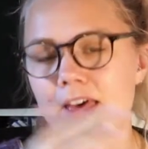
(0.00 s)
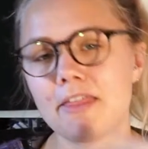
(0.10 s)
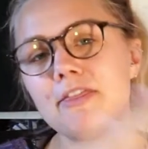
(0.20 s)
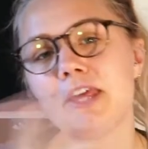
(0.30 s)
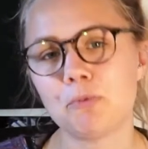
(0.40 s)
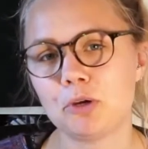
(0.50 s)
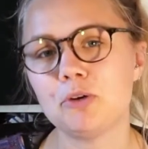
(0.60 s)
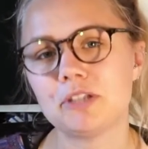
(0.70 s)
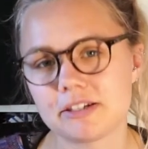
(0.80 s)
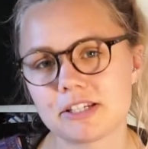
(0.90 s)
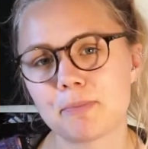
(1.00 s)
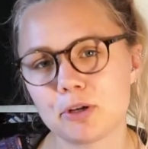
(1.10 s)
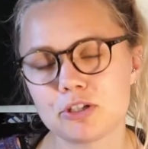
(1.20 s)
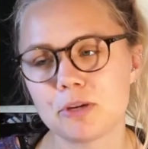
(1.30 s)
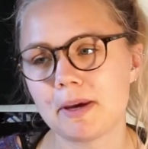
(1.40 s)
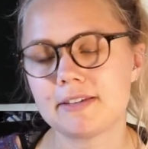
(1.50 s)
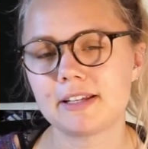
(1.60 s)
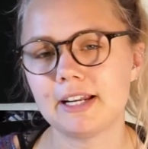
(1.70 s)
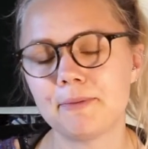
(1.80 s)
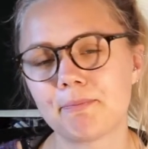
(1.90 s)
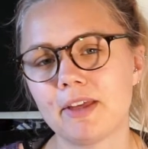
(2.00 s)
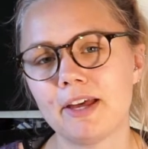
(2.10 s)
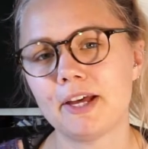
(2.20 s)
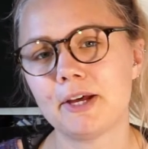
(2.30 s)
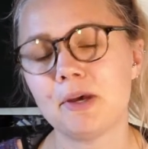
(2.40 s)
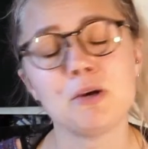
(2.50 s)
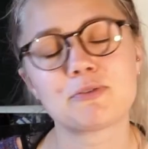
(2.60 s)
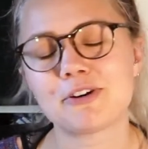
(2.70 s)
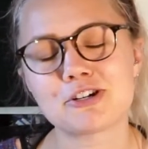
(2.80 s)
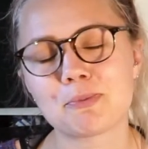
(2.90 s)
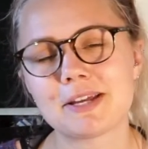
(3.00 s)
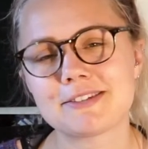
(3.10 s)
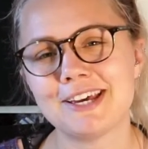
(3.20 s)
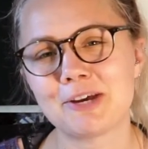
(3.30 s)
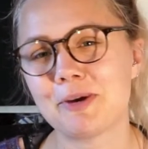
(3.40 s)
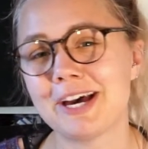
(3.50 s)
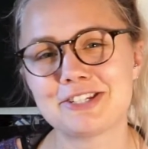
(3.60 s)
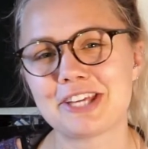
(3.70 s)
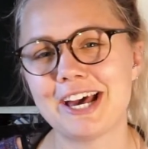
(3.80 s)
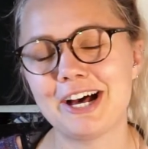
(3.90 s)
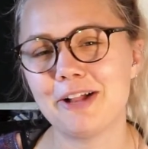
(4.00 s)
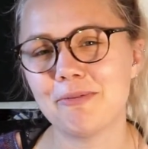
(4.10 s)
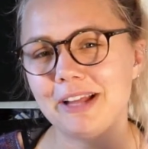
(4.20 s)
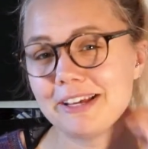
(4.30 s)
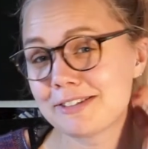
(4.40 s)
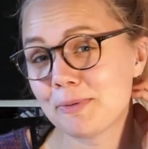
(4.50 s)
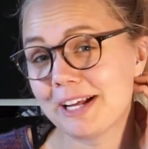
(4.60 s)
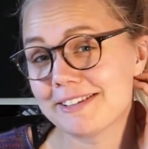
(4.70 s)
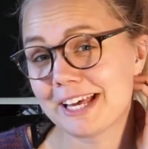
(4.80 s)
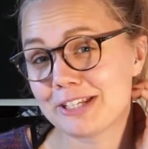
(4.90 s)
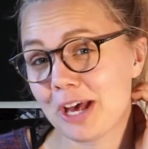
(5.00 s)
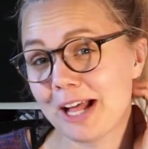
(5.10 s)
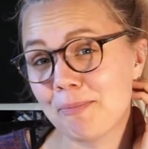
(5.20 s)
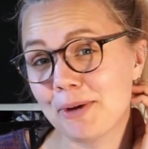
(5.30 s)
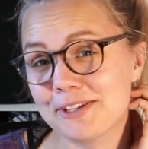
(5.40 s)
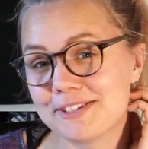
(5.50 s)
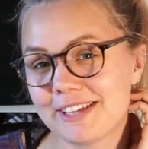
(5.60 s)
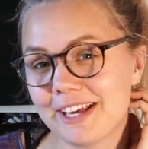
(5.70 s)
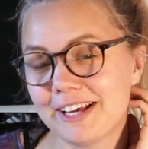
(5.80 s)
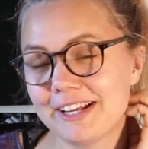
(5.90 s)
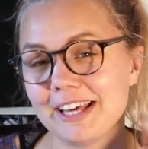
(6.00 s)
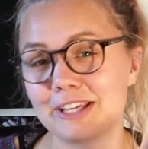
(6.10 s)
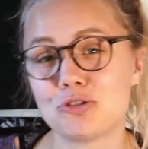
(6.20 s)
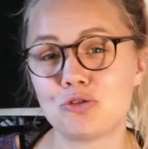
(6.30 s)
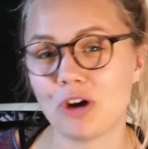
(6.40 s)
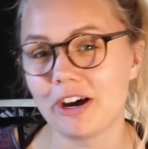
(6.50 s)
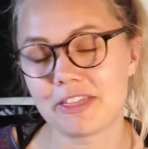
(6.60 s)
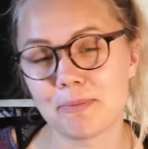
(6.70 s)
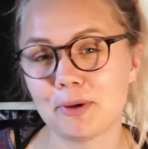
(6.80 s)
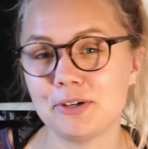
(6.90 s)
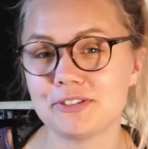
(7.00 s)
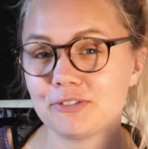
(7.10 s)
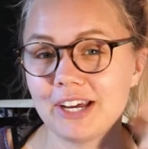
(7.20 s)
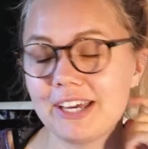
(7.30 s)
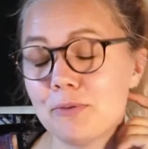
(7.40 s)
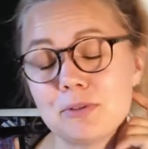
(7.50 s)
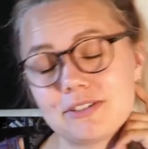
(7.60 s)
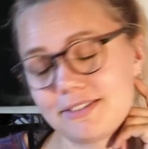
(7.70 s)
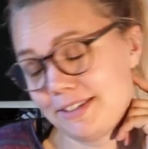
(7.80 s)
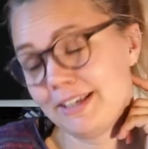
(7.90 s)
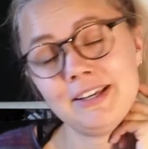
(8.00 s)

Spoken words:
the thing where you attach the boat to, basically. It was very dramatic. We had to get help, like someone else had to help us like drag the boat around. It was